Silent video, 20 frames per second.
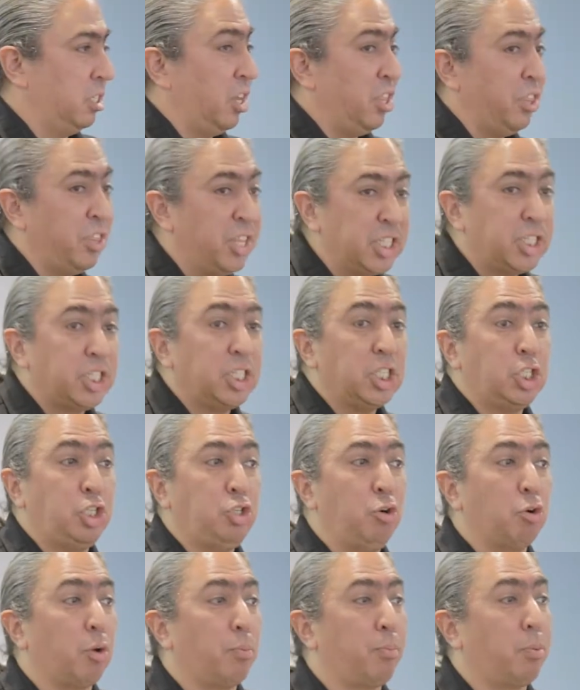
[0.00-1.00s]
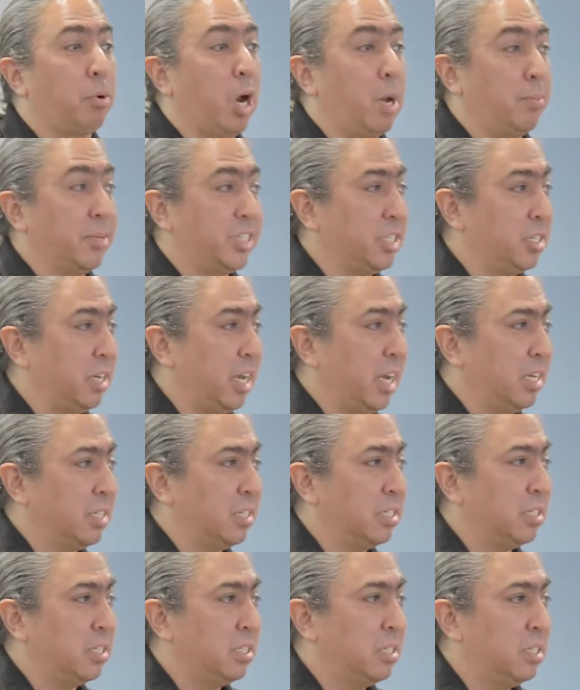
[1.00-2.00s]
This is your promised
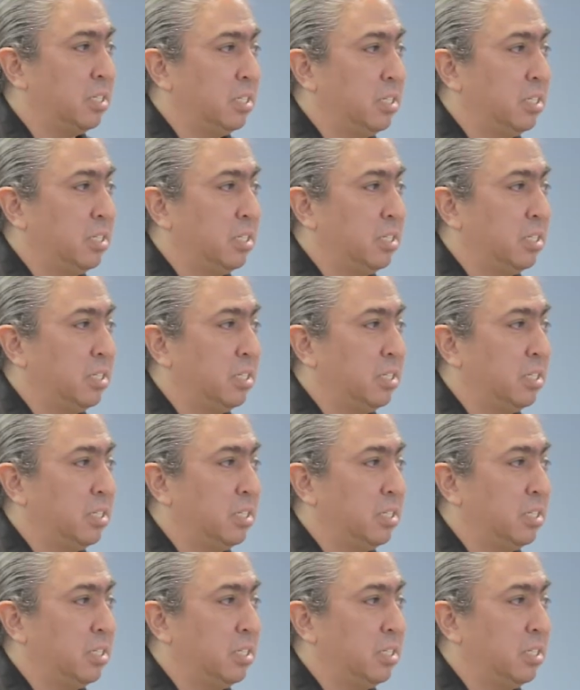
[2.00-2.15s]
lands.